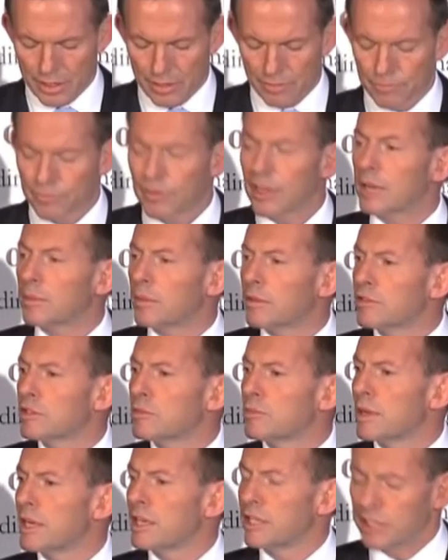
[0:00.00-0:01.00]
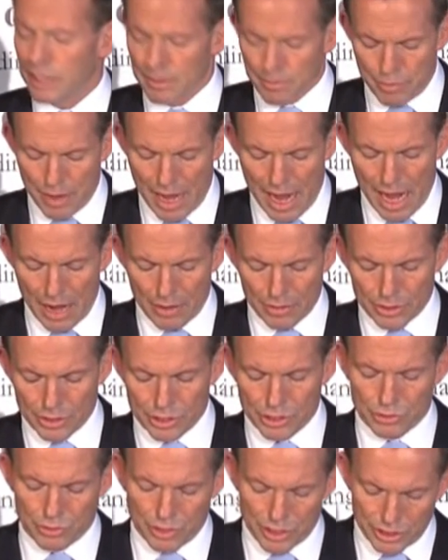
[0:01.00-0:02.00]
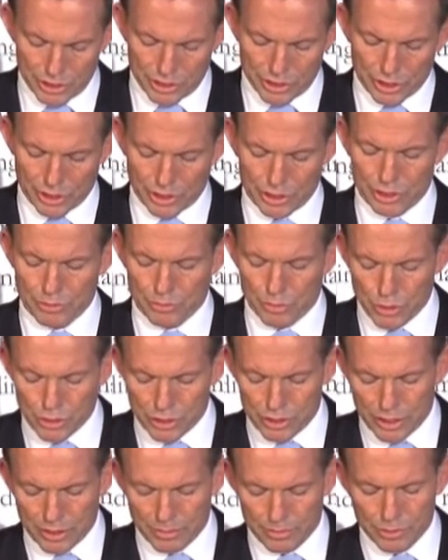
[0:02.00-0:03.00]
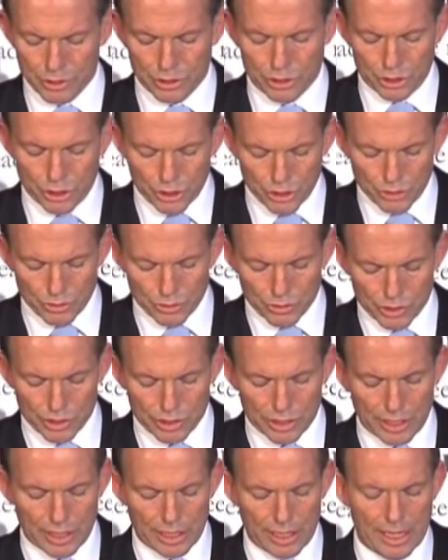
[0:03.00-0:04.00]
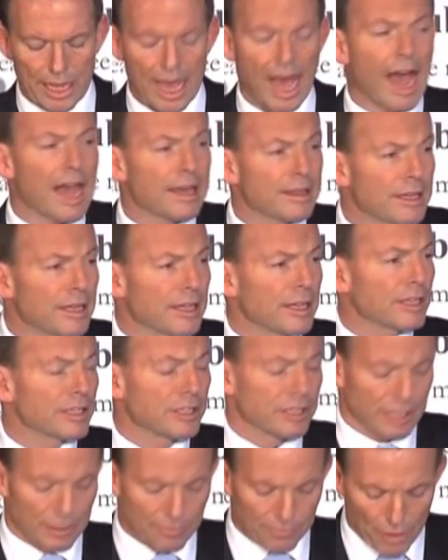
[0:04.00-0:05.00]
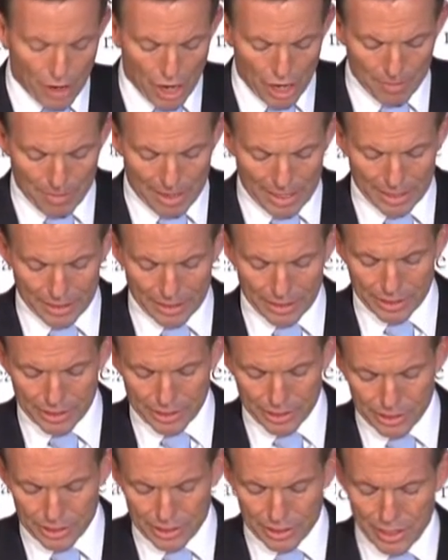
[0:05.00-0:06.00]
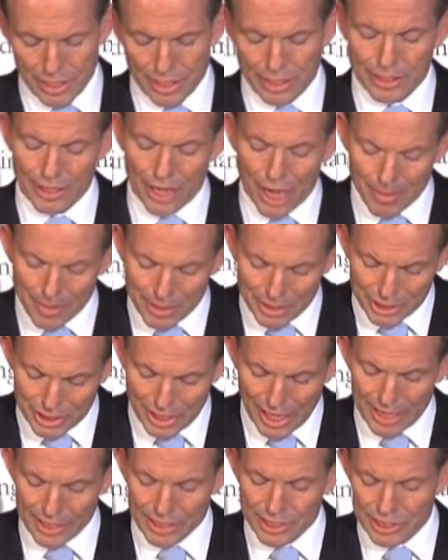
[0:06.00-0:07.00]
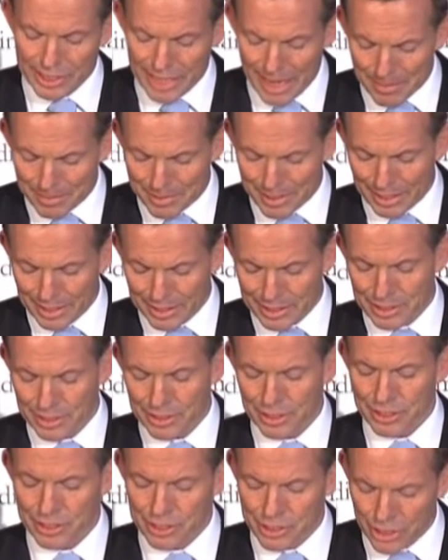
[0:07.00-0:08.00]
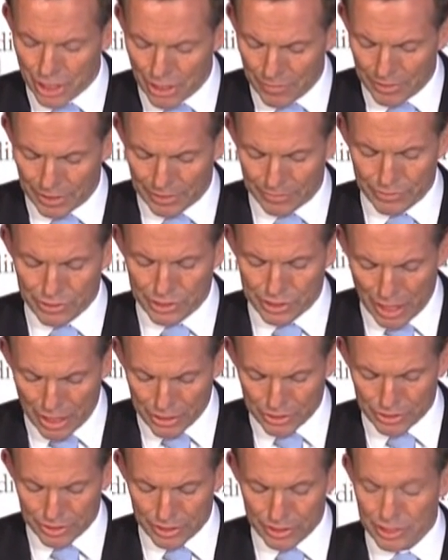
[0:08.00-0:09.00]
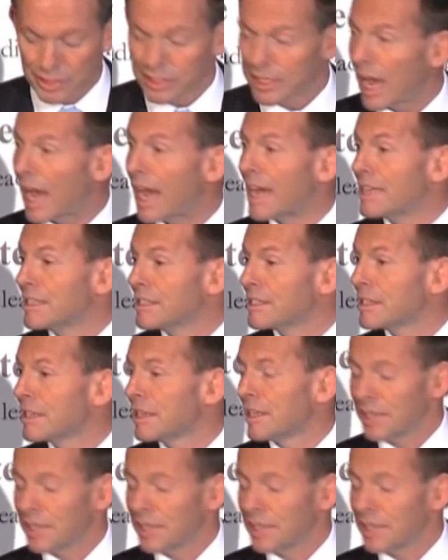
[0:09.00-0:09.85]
Freedom of speech empowers Christians, Muslims, Jews, atheists, environmentalists, climate change skeptics, conservatives, socialists, gays,